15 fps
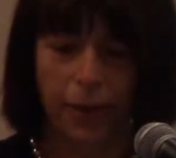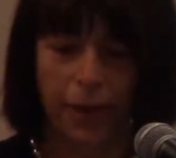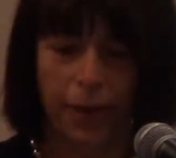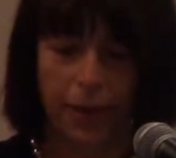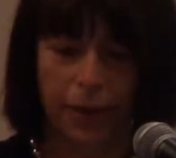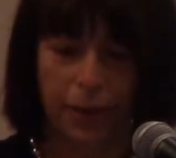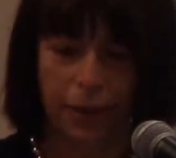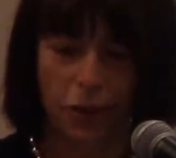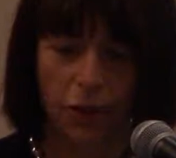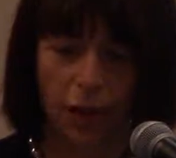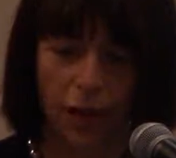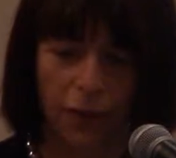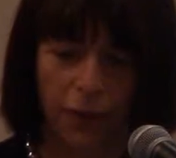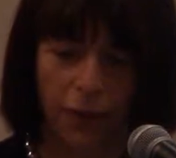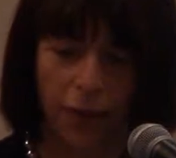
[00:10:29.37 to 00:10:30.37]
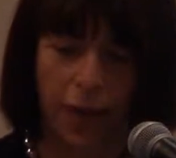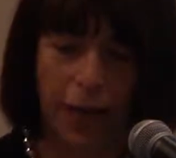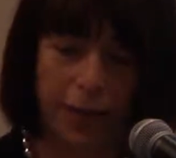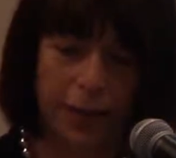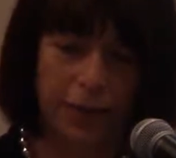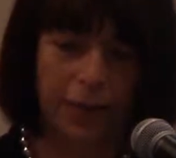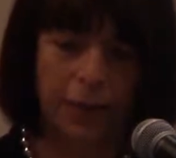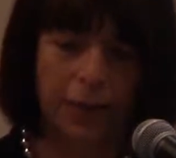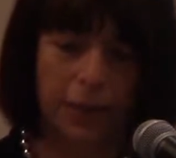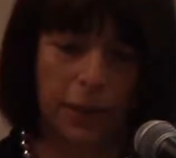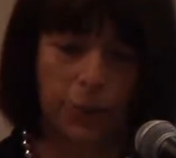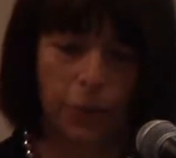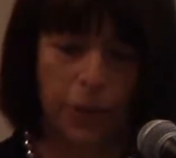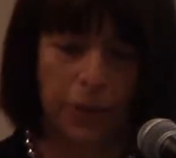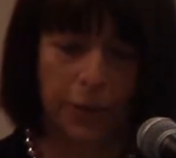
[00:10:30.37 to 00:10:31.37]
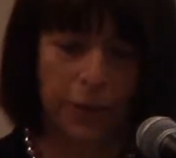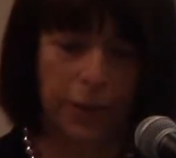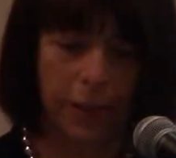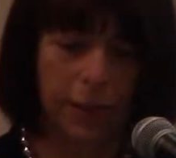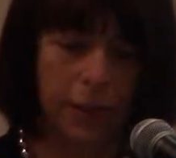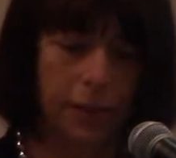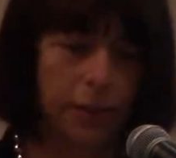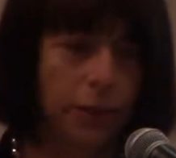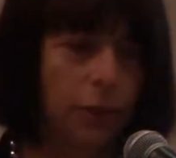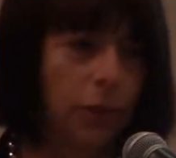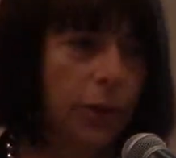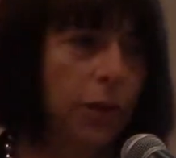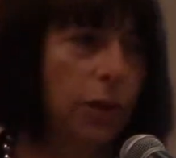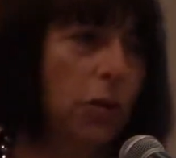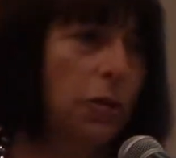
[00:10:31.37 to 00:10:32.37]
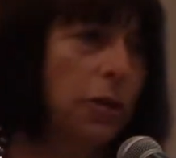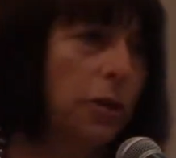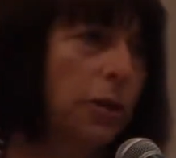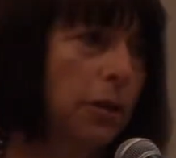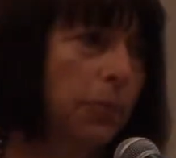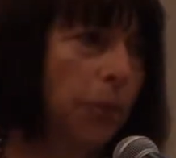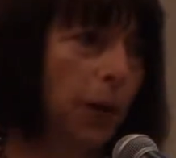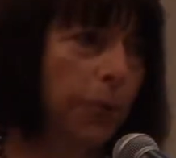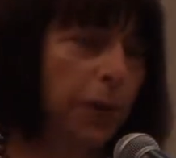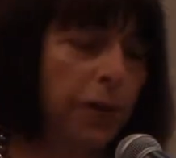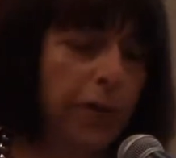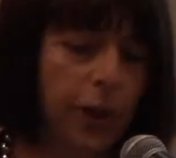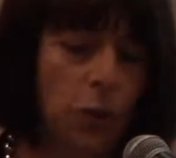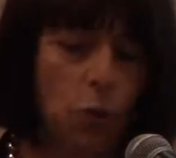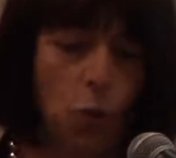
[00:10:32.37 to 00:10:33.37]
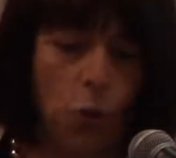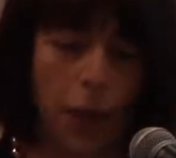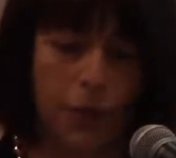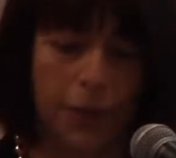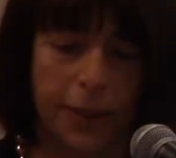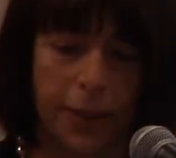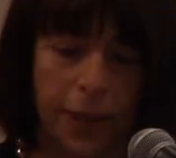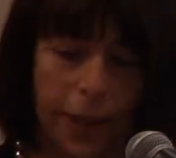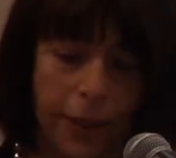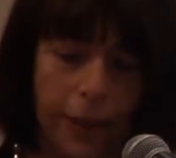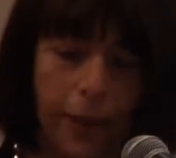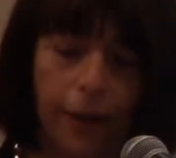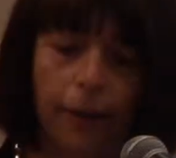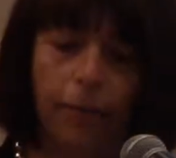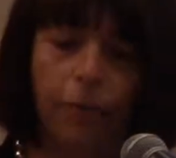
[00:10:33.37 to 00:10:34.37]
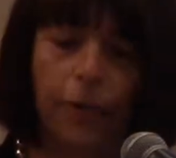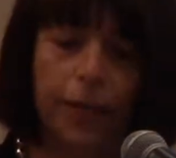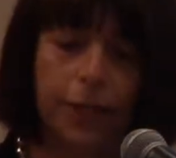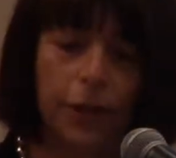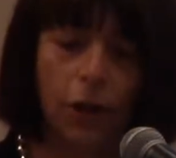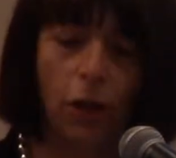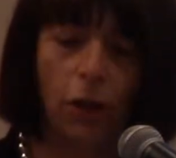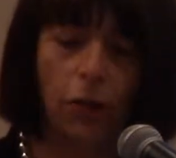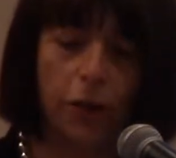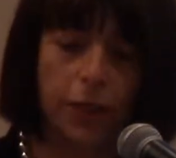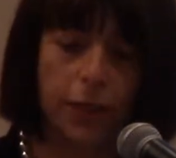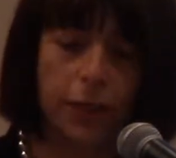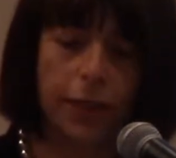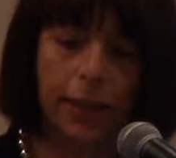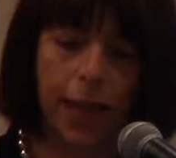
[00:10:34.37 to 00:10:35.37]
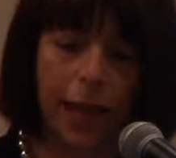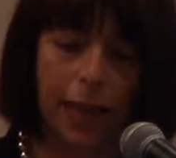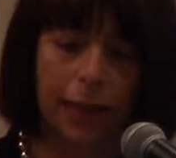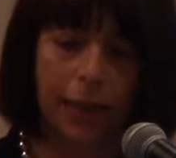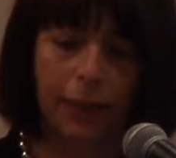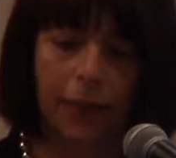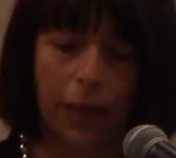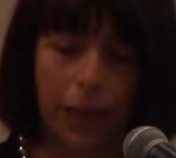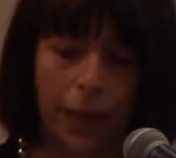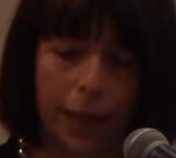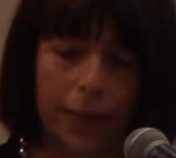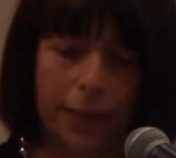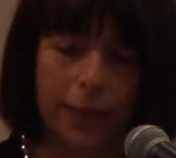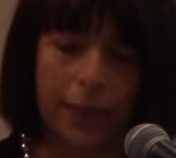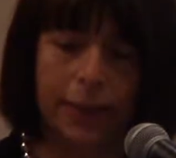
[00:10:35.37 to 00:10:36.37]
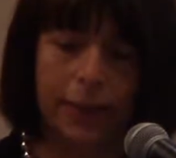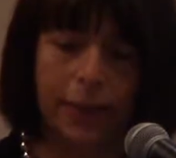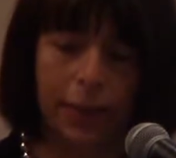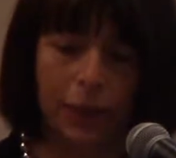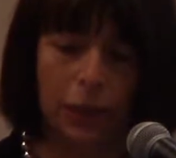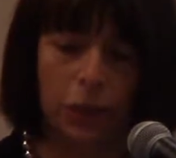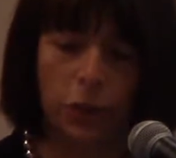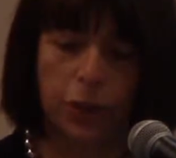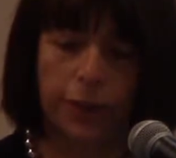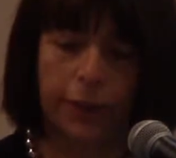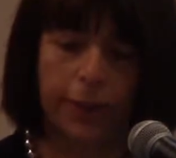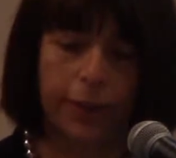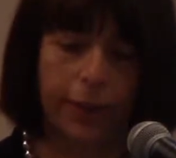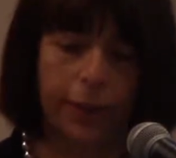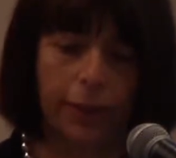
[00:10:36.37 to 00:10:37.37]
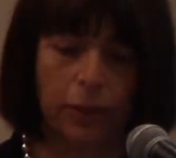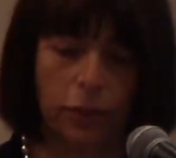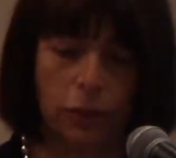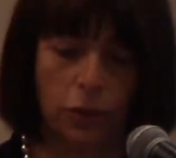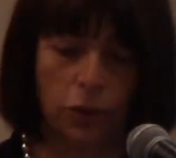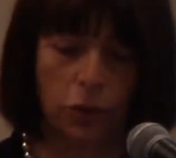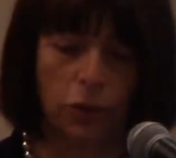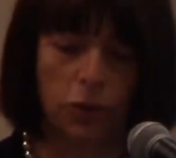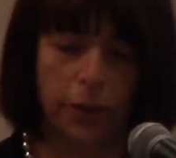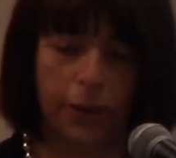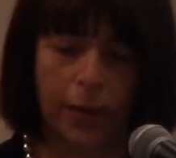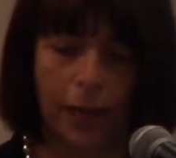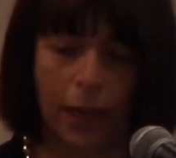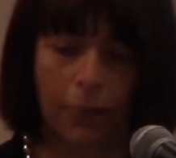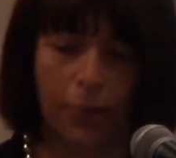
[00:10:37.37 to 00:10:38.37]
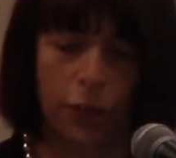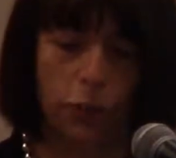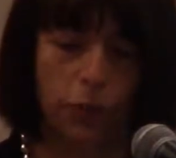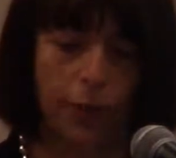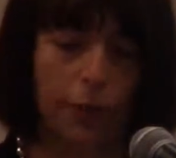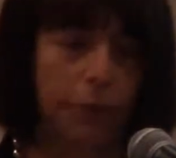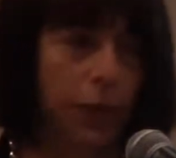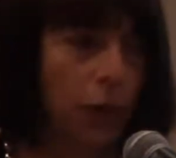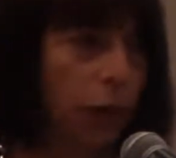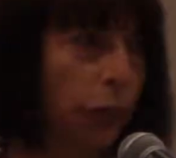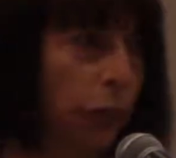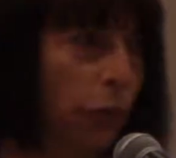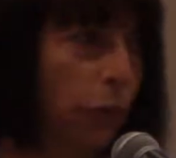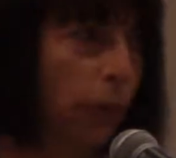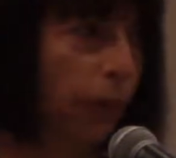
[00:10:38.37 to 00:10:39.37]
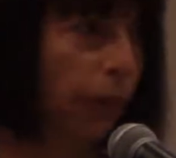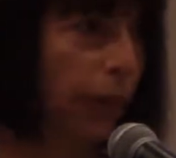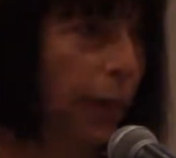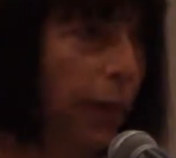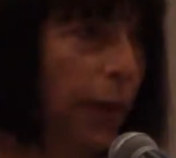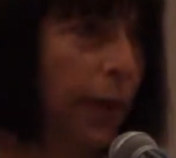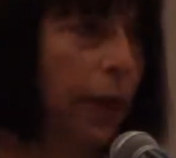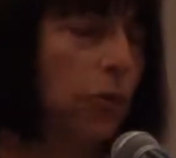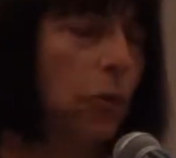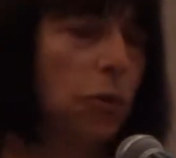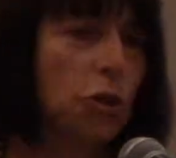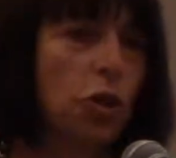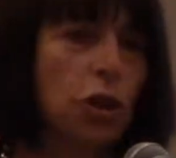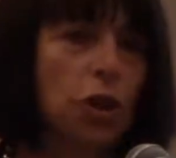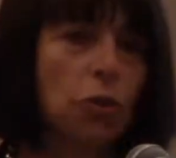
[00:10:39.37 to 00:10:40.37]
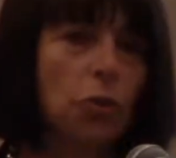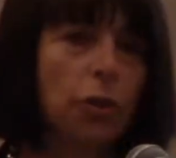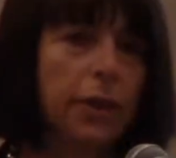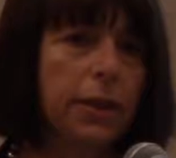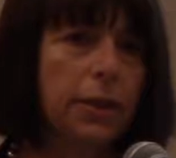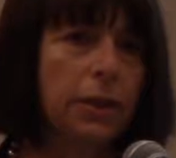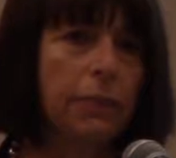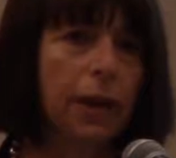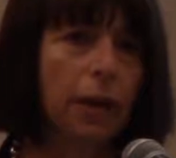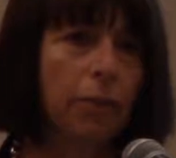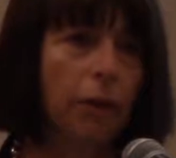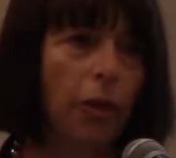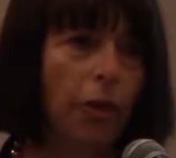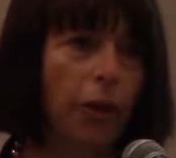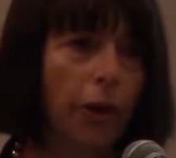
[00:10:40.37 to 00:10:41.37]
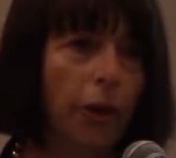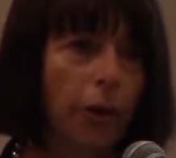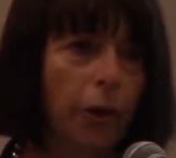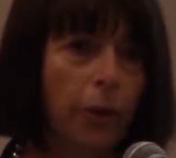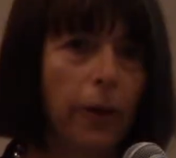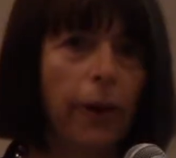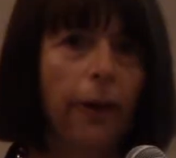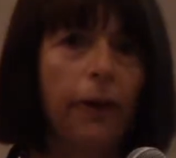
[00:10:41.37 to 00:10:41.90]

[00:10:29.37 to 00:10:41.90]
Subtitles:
And you have access to this presentation. You can go to the Department of Ed website. It's called Teaching Academic Content and Literacy to English Learners in Elementary and Middle School. It was just released about a month ago.